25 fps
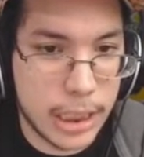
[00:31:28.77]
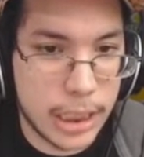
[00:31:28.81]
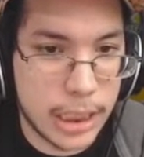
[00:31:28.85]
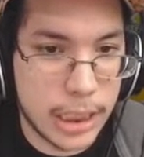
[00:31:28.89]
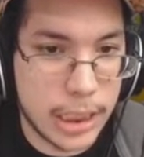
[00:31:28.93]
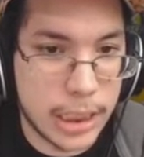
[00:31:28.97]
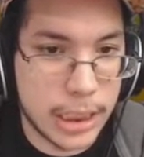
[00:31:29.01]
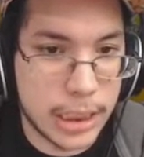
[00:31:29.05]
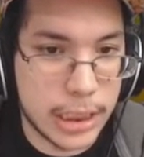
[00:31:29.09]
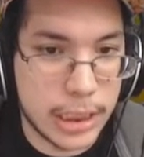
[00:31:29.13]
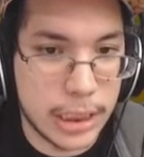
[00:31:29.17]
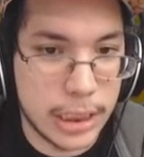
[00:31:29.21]

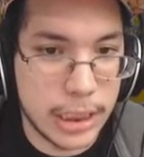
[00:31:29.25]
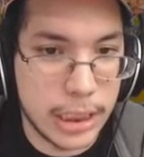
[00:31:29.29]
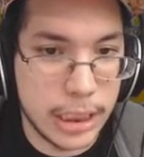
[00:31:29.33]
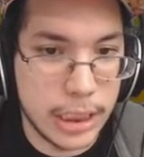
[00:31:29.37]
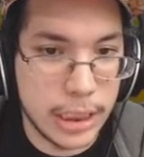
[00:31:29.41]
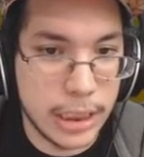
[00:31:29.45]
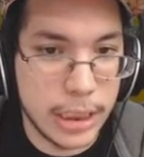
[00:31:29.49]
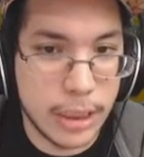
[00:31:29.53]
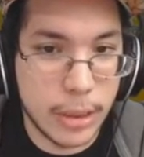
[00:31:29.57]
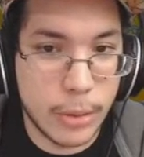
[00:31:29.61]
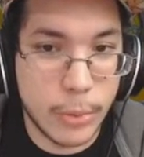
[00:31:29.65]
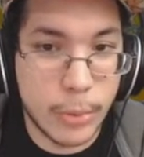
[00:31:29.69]
Let's
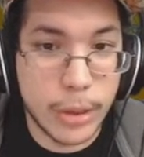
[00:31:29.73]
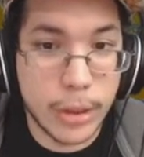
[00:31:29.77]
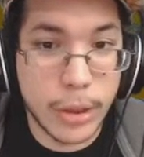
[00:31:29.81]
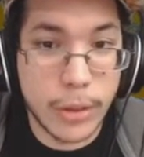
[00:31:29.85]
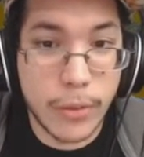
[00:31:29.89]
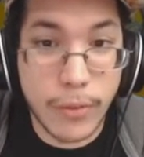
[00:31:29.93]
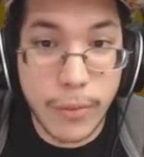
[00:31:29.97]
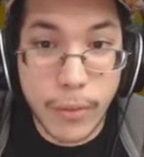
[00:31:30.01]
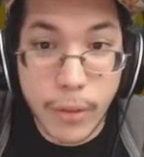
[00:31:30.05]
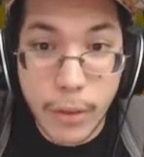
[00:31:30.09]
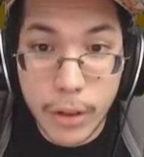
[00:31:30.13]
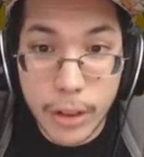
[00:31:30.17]
see,
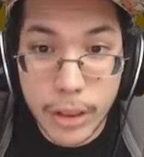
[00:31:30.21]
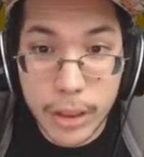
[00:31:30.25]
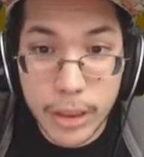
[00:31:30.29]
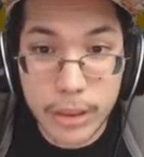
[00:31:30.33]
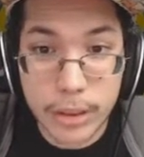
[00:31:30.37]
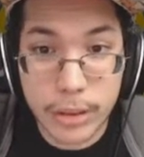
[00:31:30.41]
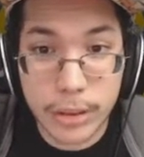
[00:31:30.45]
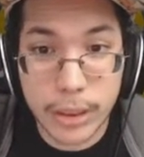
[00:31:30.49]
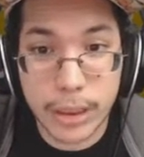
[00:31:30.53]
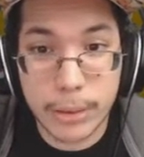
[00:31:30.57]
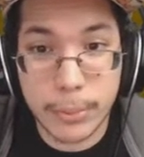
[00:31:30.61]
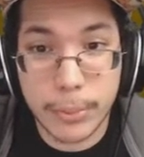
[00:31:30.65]
104.
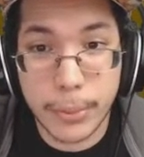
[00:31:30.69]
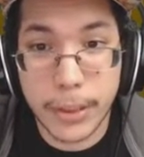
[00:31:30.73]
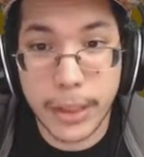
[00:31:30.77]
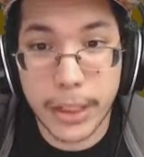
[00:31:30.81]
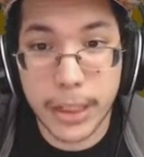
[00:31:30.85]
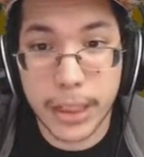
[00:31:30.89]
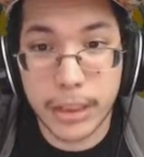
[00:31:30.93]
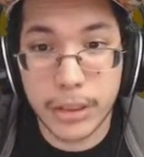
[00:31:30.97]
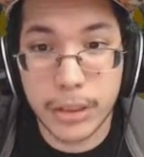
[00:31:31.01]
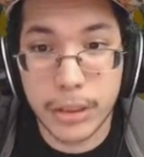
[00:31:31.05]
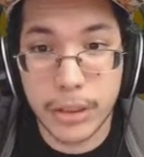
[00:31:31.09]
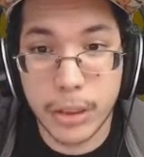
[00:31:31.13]
So that's probably get
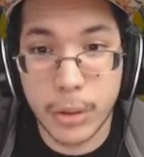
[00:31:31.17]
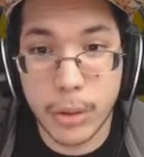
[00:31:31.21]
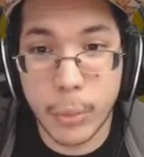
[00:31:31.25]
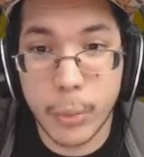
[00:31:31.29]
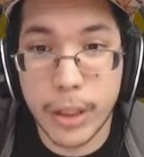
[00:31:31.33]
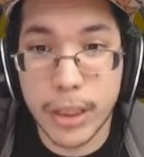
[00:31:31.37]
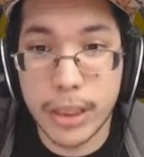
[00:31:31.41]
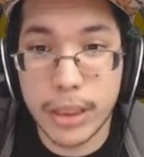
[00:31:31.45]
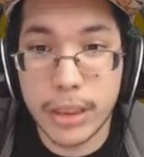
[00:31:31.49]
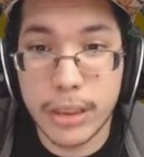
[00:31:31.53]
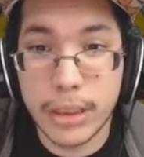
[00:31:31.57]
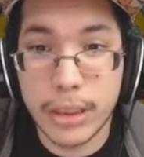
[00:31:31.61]
us to the
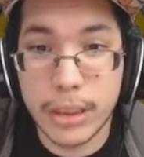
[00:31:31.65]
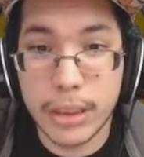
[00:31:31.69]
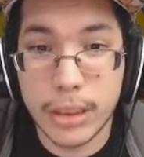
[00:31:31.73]
1.